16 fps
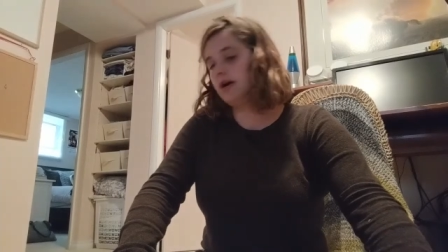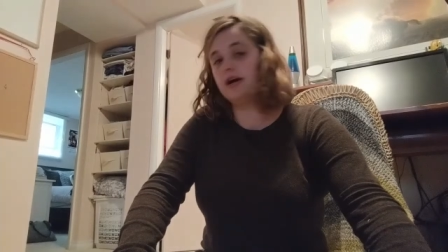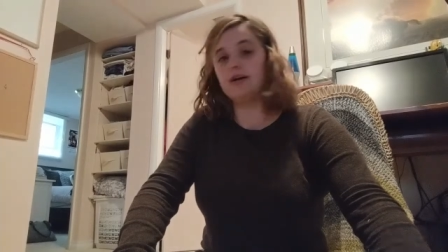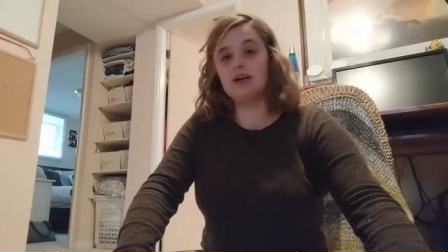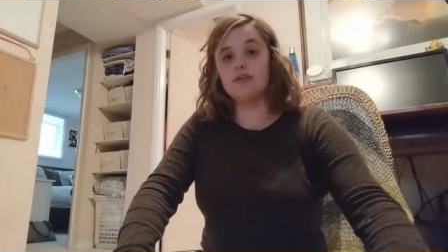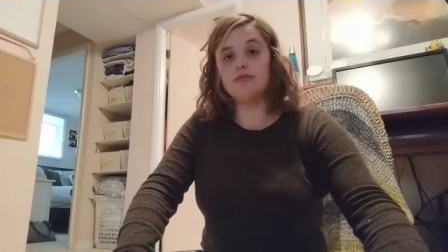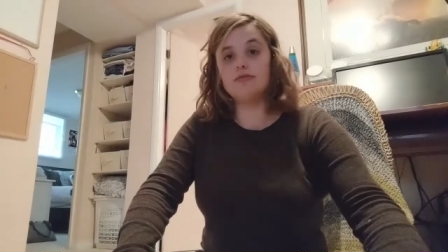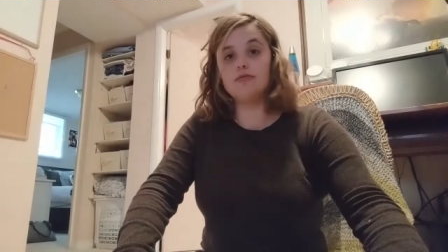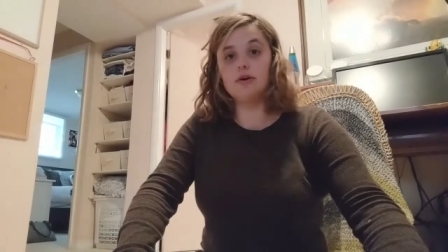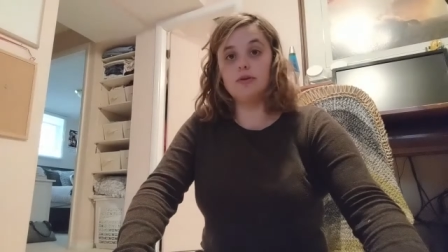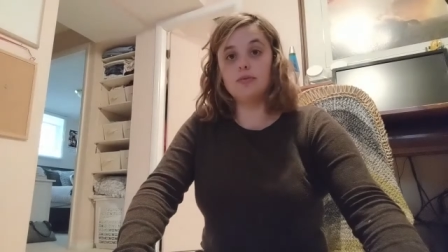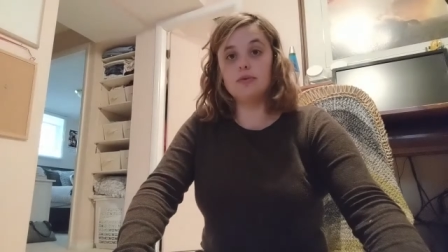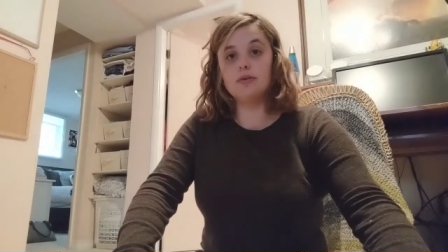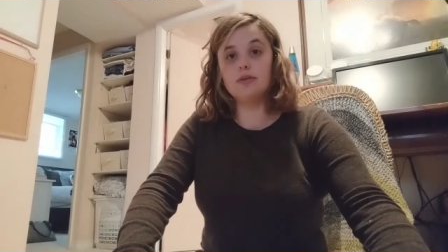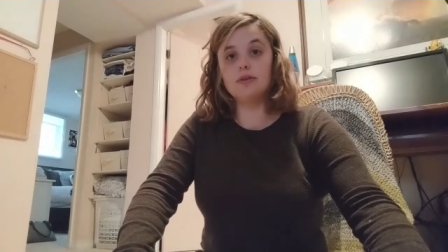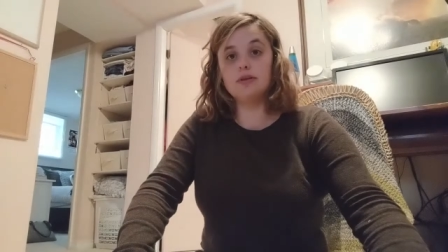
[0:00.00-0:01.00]
I'd have
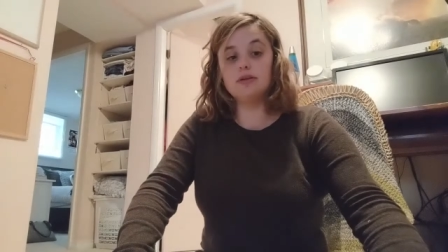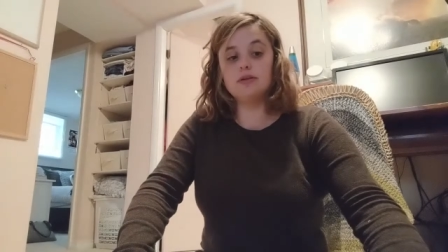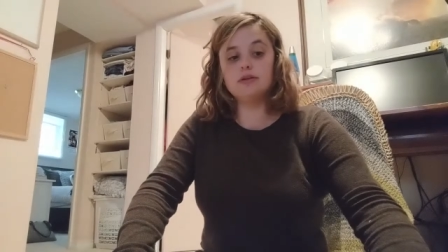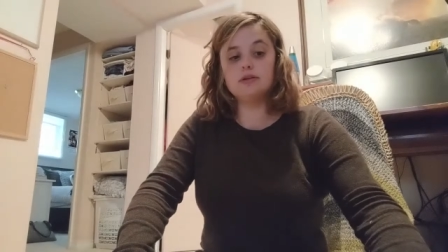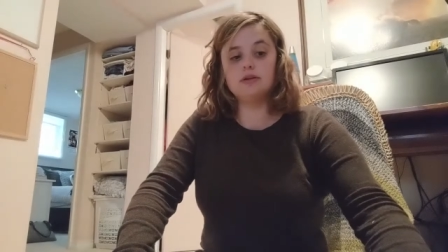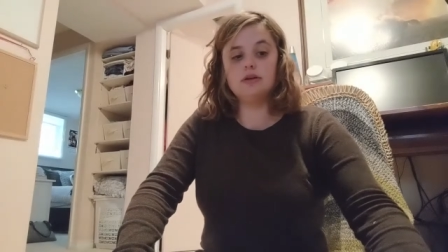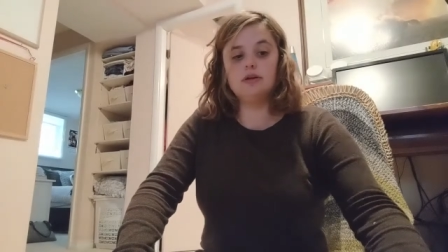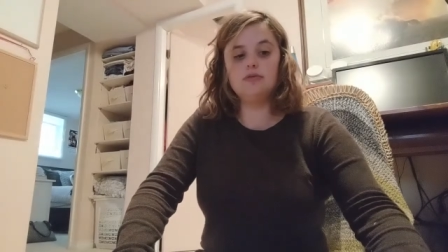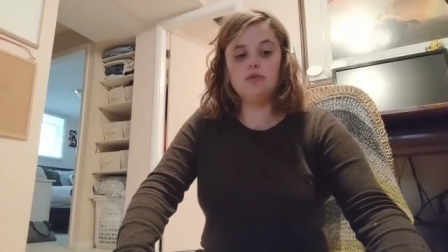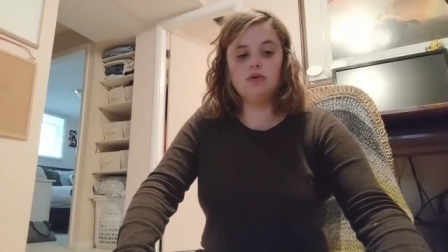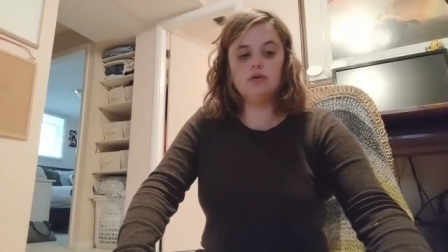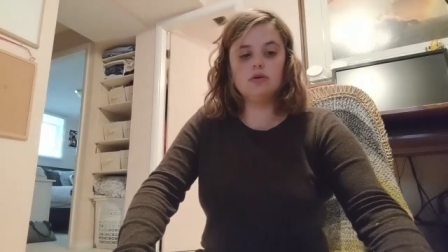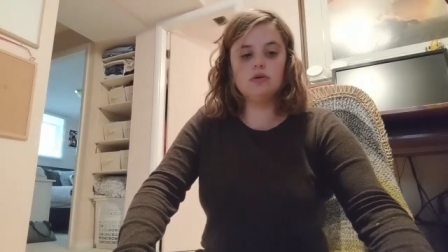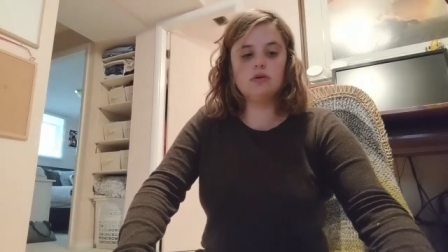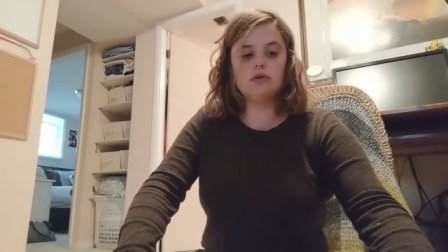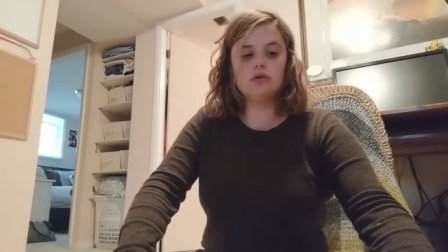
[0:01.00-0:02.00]
fun with it. If
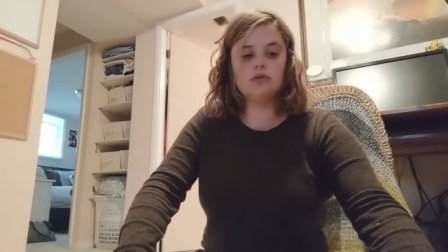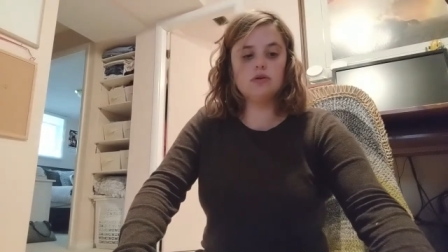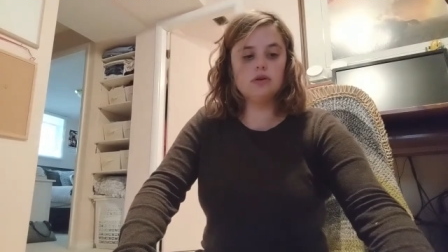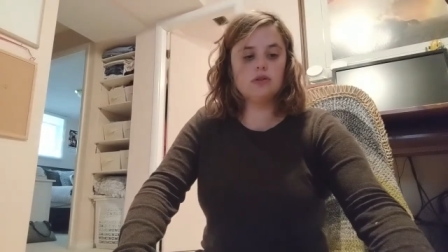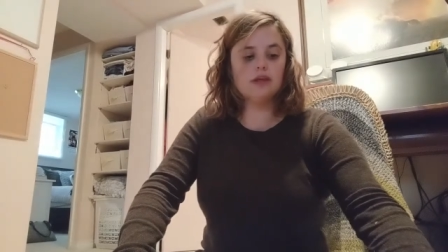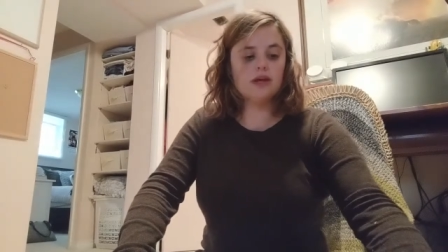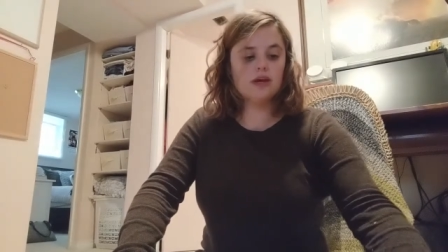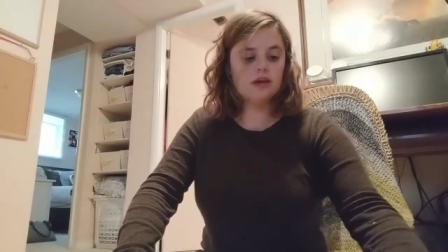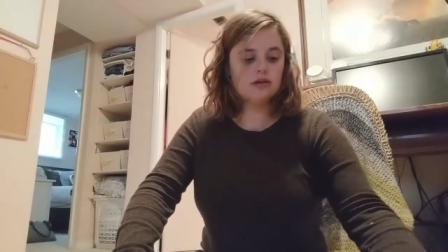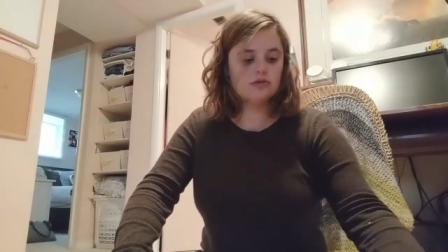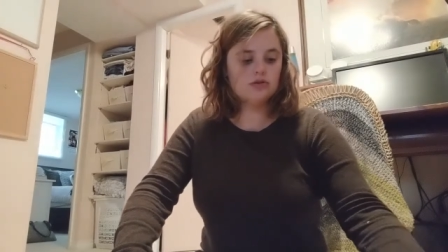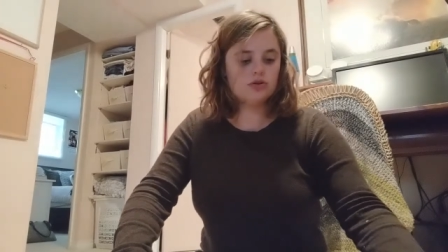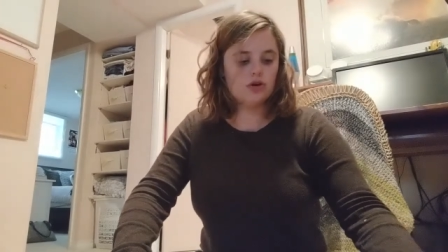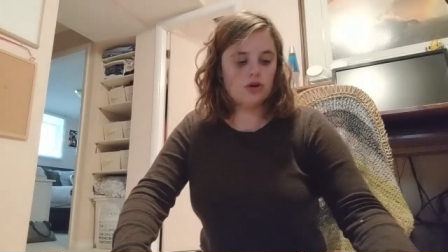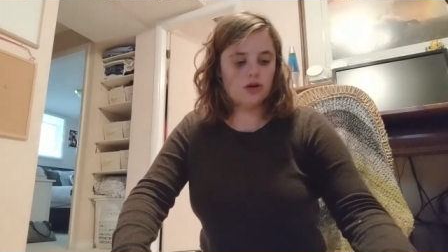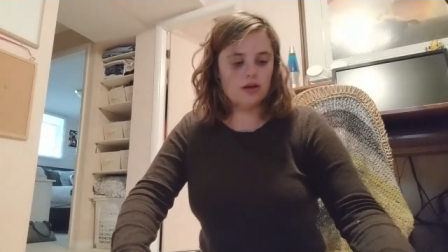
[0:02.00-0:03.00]
you're thinking
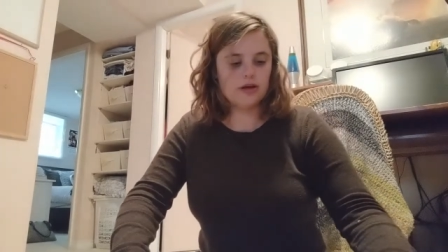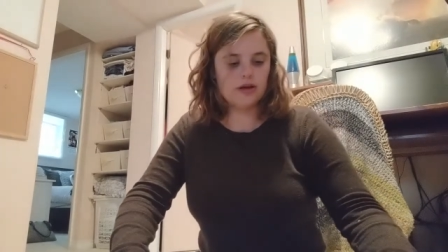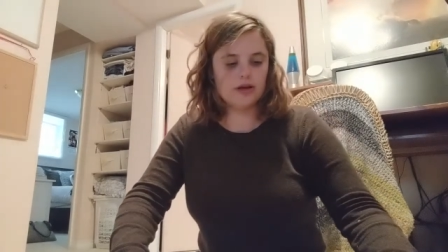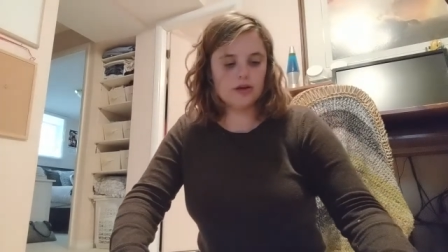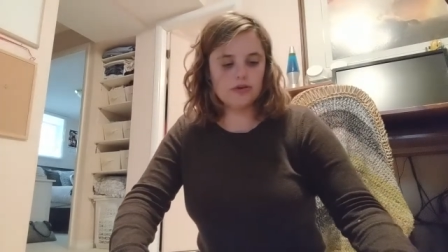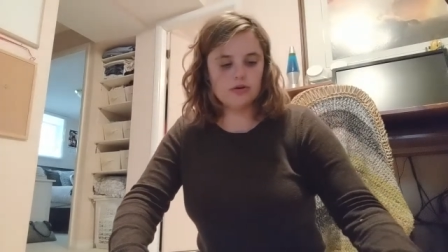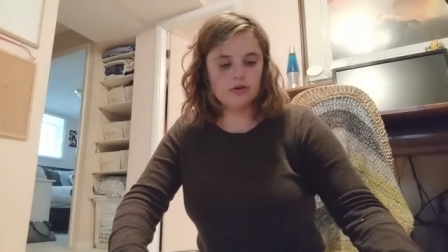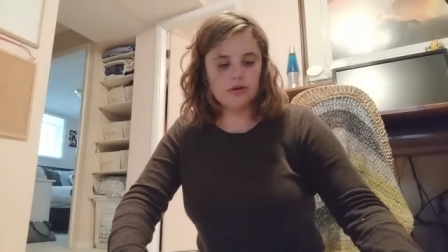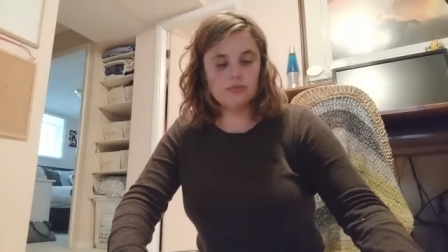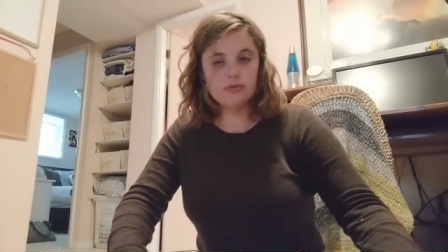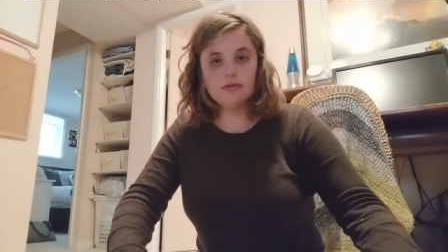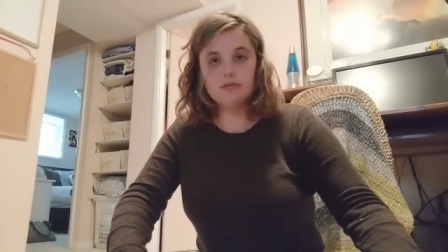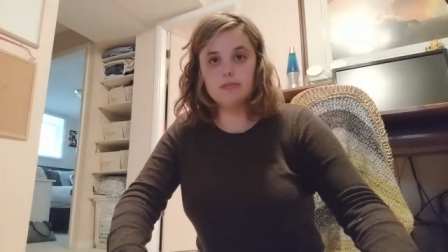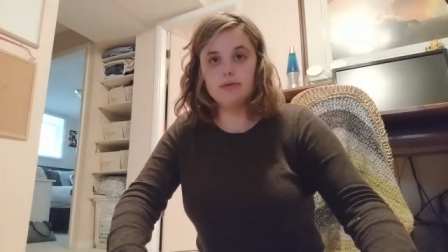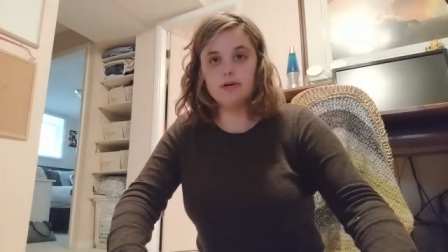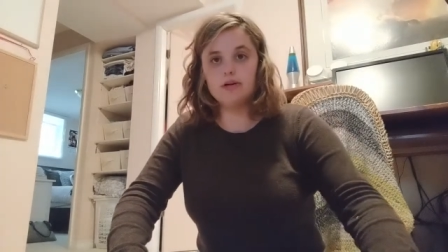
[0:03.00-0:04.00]
of starting and you're on a
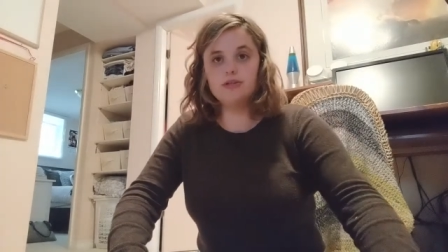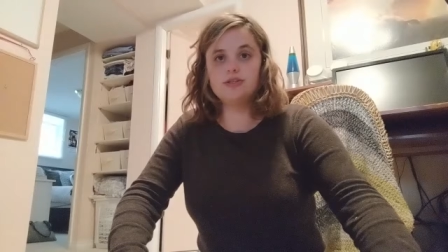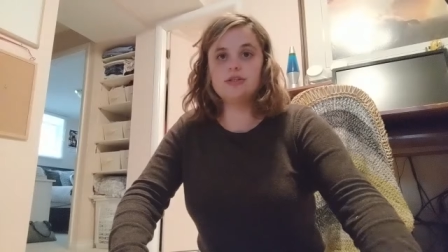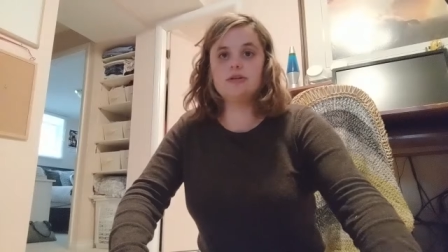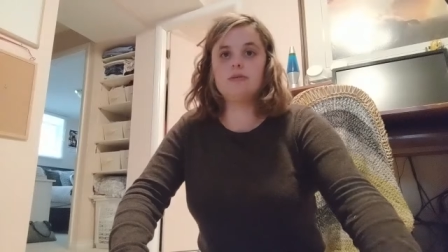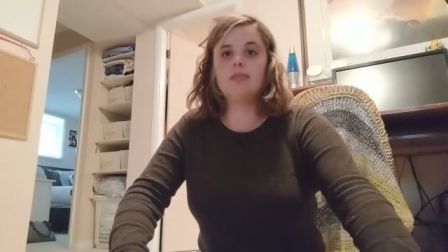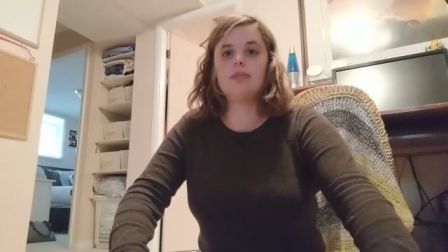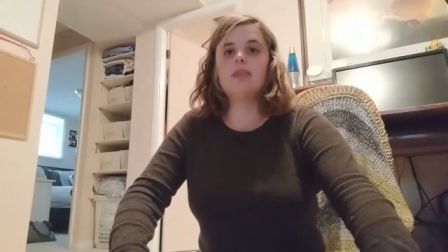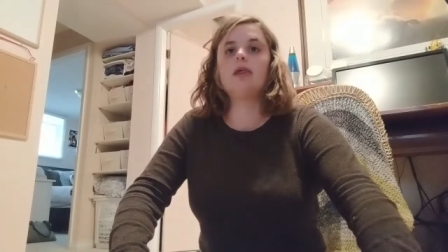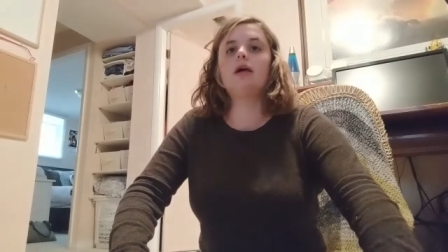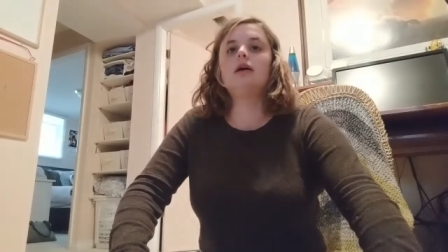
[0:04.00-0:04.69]
bit of a budget,